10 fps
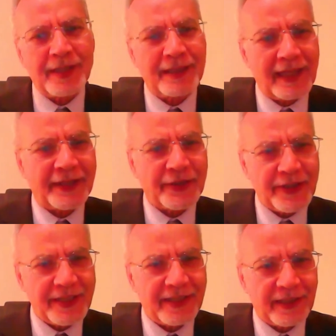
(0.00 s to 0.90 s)
need
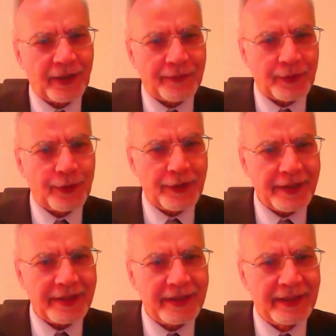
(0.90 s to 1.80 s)
electricity, of
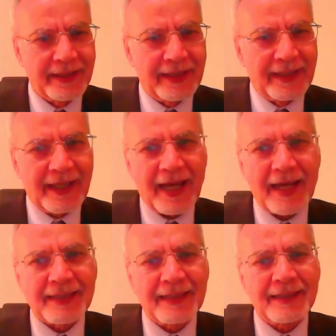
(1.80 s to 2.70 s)
course.
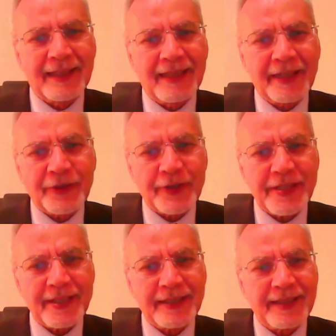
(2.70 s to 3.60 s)
And then the
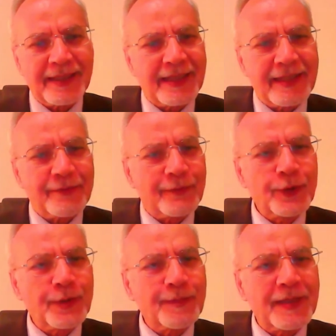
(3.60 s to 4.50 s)
electricity
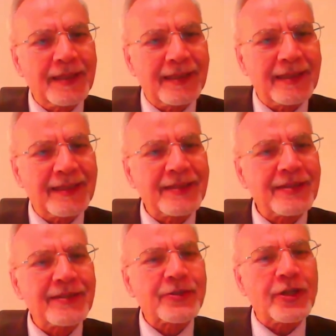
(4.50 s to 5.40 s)
would be
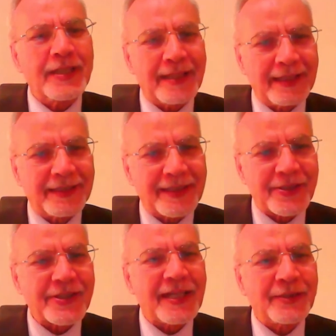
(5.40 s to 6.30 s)

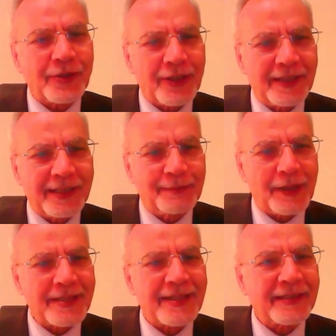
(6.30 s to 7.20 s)
generated centrally
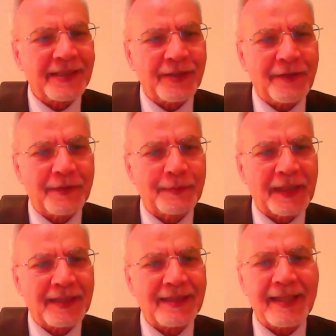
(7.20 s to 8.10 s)
by certain
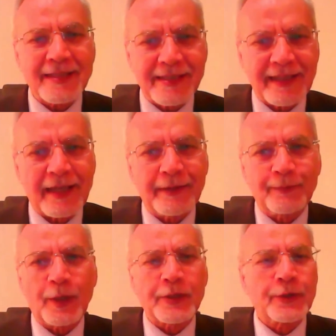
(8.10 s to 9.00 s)
government, let's
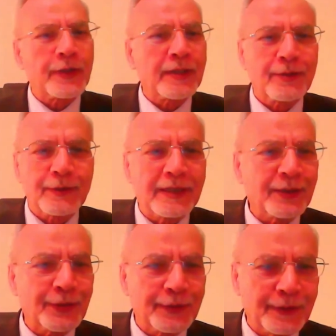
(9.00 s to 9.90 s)
say by going
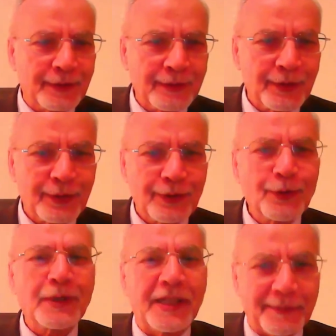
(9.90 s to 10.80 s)
into
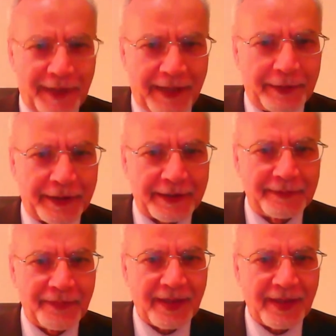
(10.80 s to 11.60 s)
nuclear power